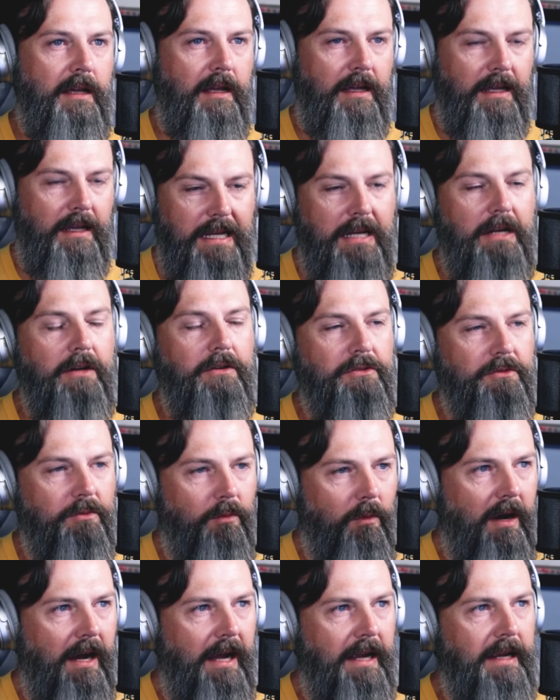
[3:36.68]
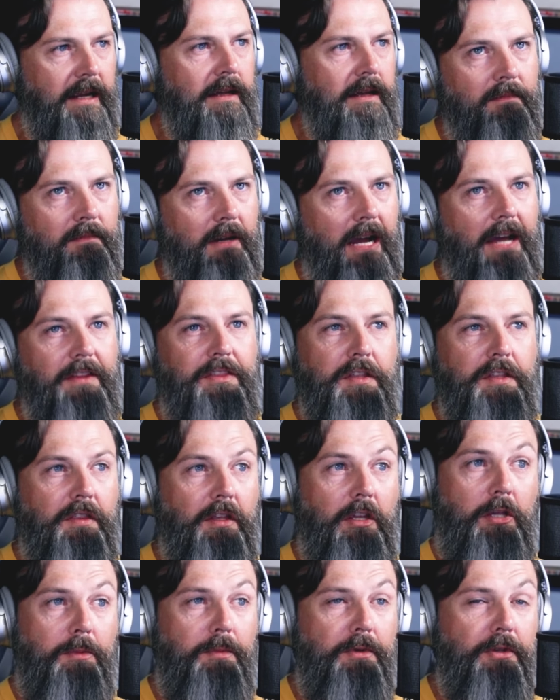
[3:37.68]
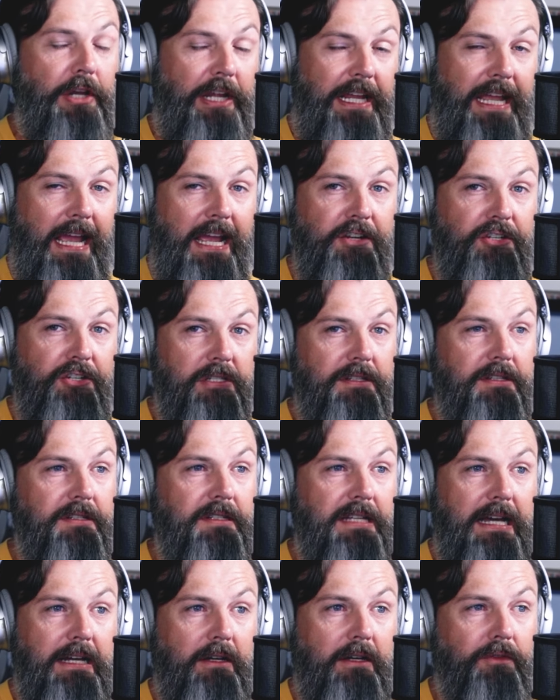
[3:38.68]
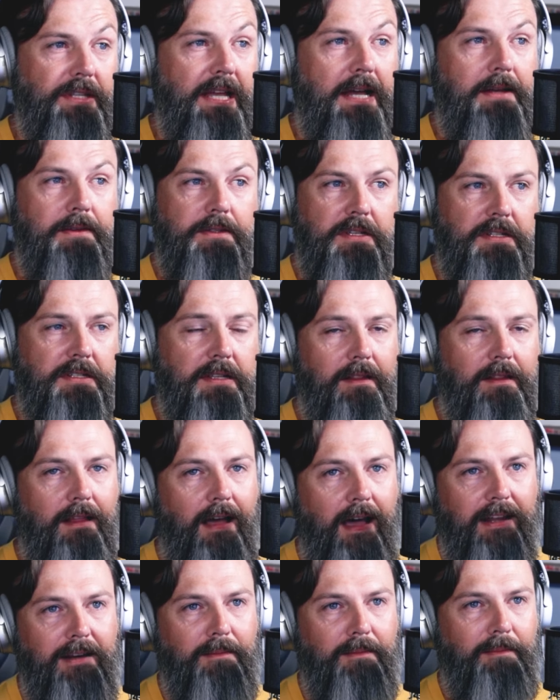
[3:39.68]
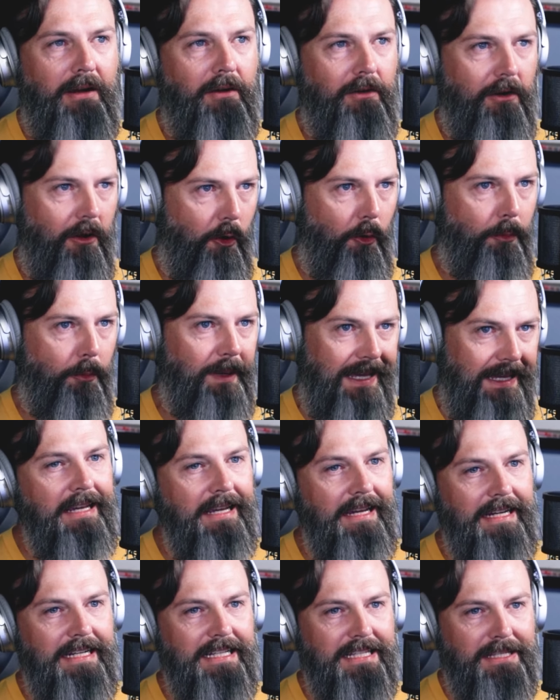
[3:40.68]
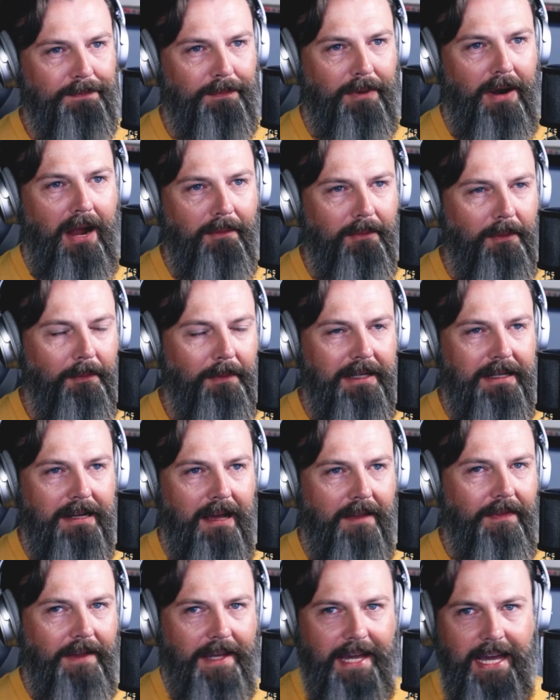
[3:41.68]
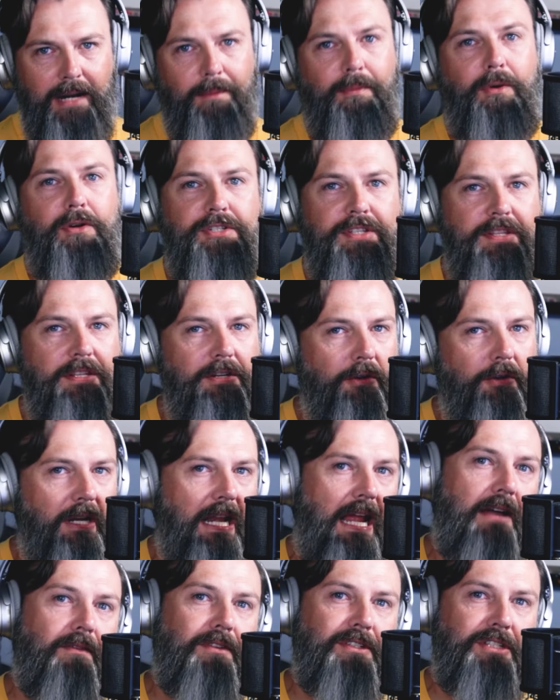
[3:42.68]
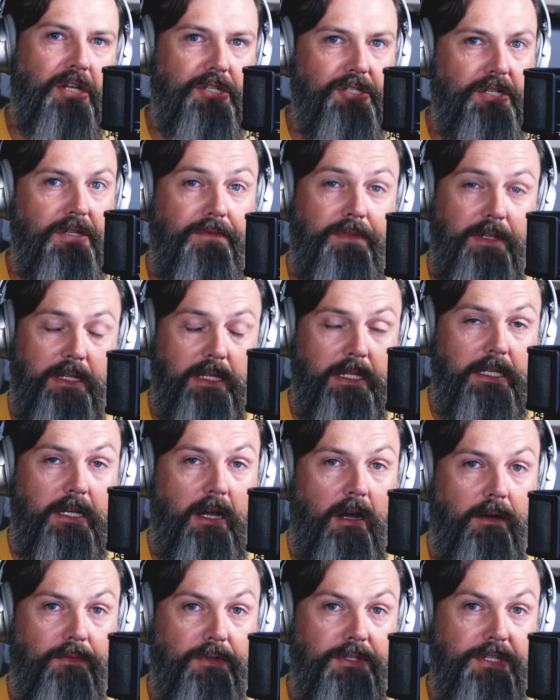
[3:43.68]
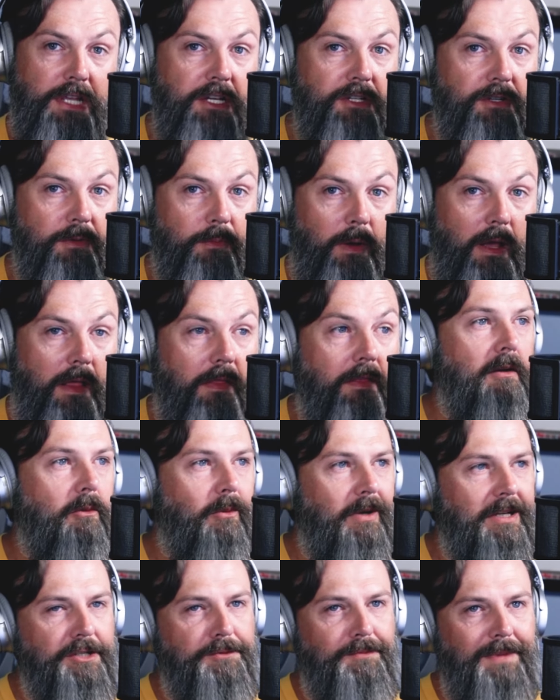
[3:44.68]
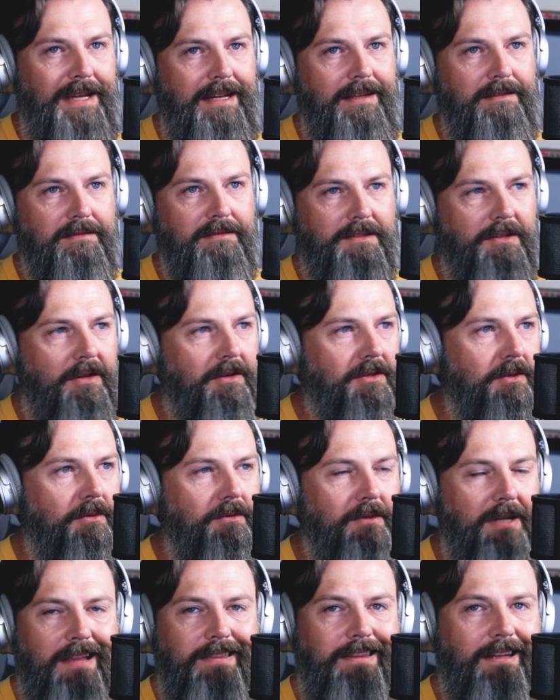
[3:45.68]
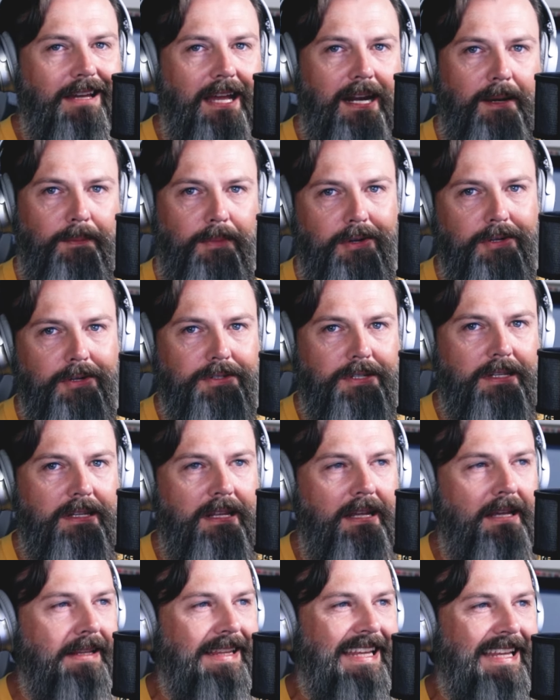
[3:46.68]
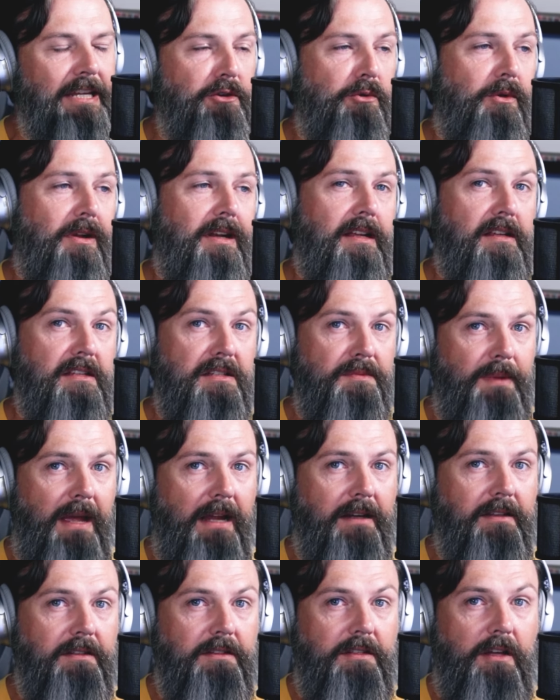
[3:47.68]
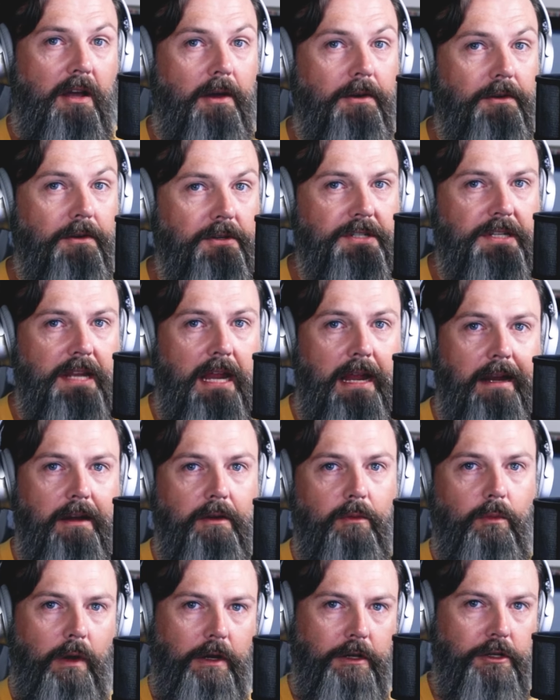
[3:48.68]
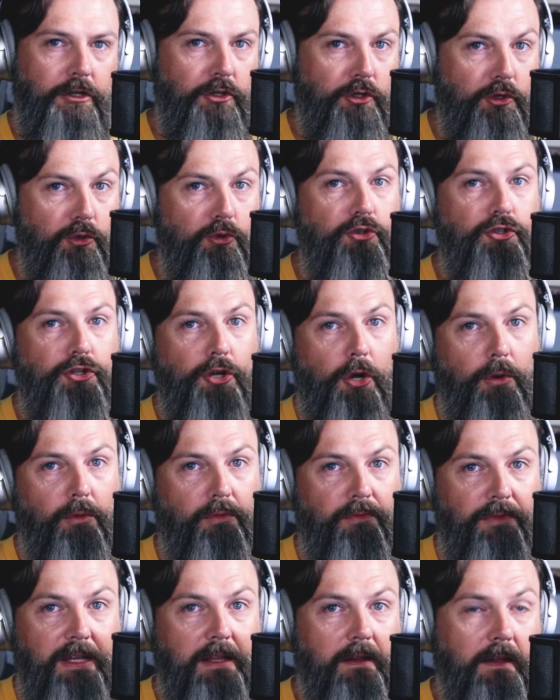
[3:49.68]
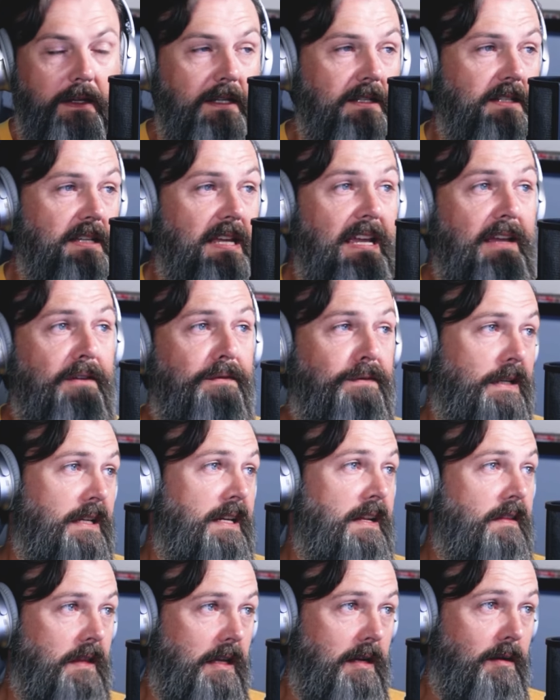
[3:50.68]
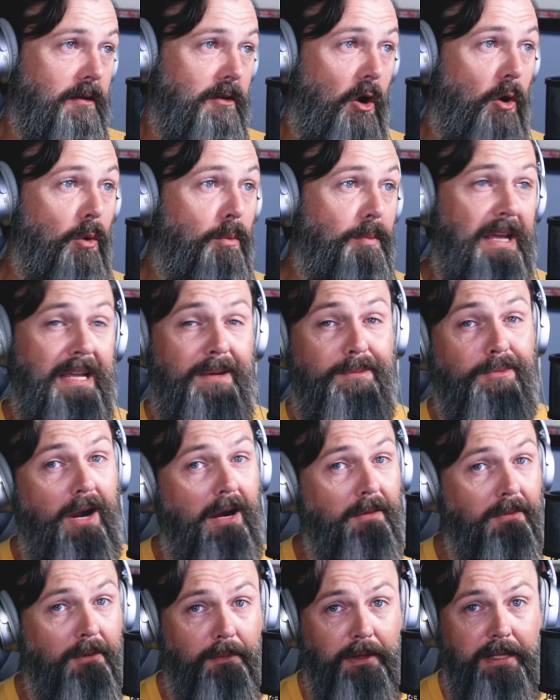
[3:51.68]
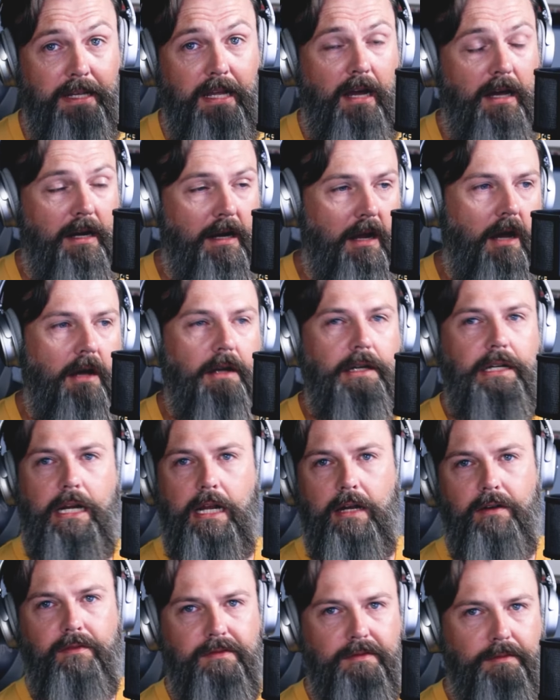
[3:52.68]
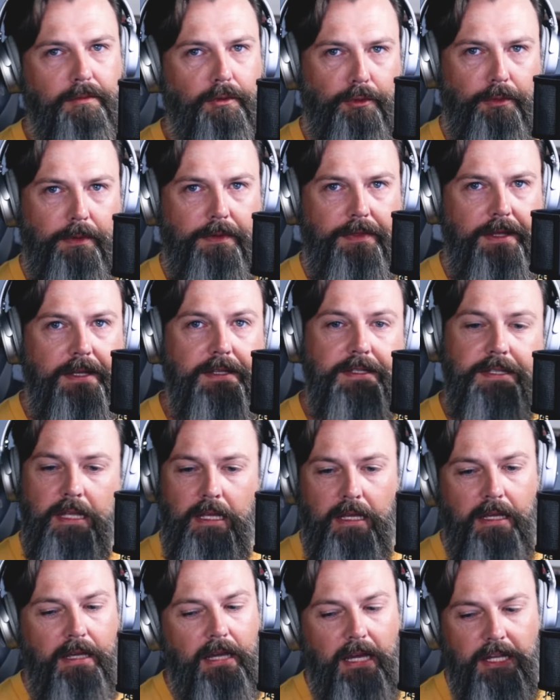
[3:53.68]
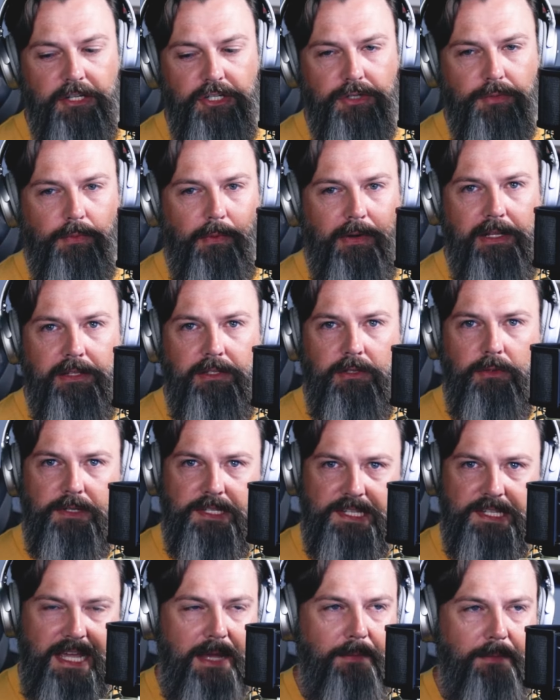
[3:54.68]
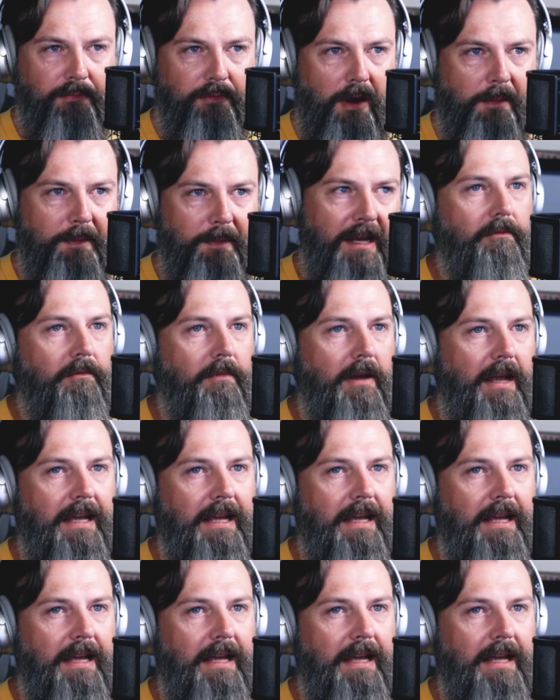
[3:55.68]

Here's why. I think the communication style tells us a lot about OP, and it's probably not the kind of person that you're going to have a touchy feely conversation with, which means it's also not the kind of person that you can expect to understand when you show feelings. If anything, OP probably got uncomfortable with this and just wanted to escape from it.